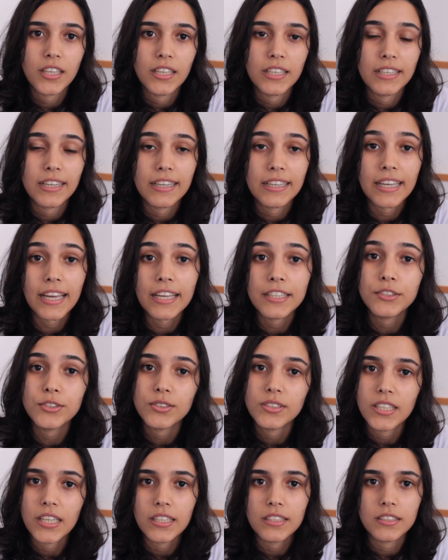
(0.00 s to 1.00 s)
and I had
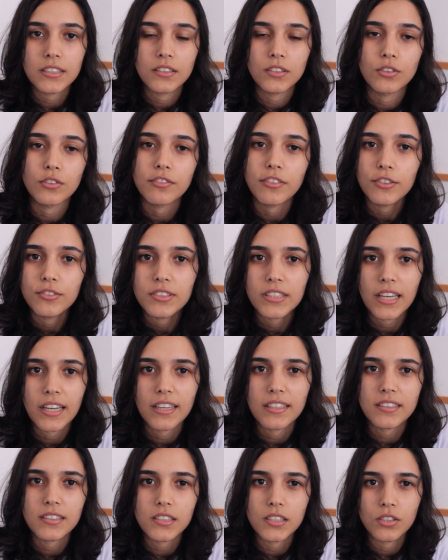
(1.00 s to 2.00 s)
to take the TOEFL
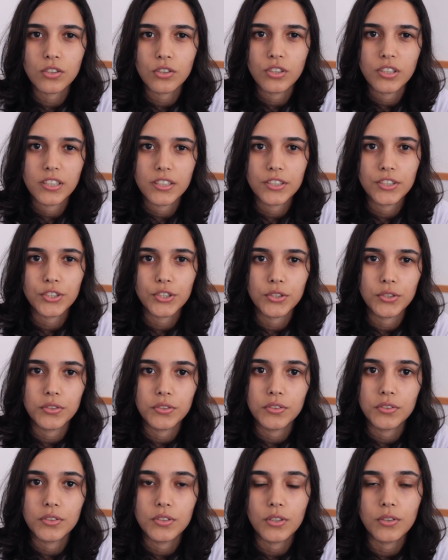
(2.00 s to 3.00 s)
test in order
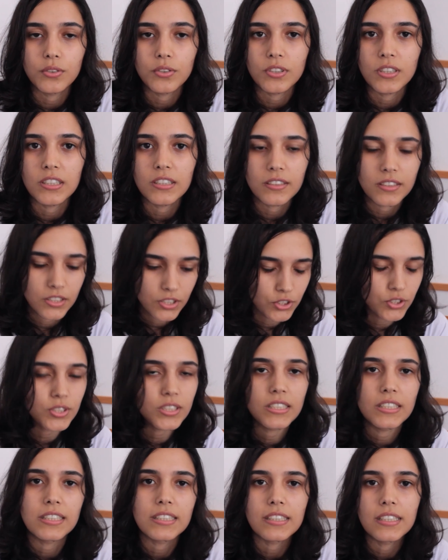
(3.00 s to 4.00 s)
to go to
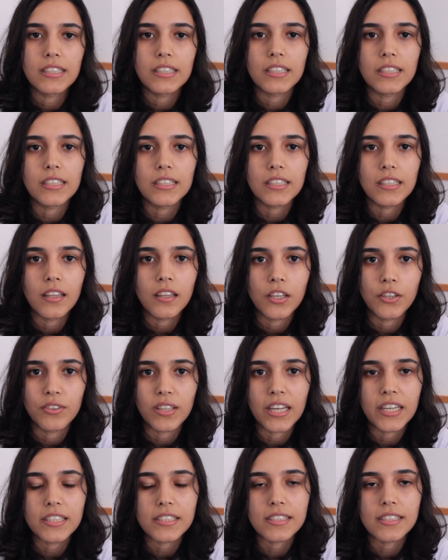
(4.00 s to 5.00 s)
study in the
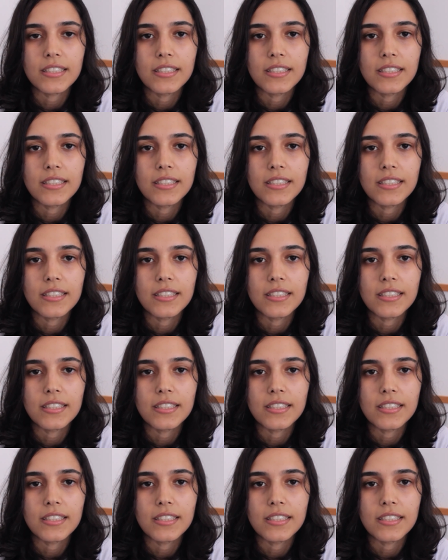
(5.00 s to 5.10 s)
United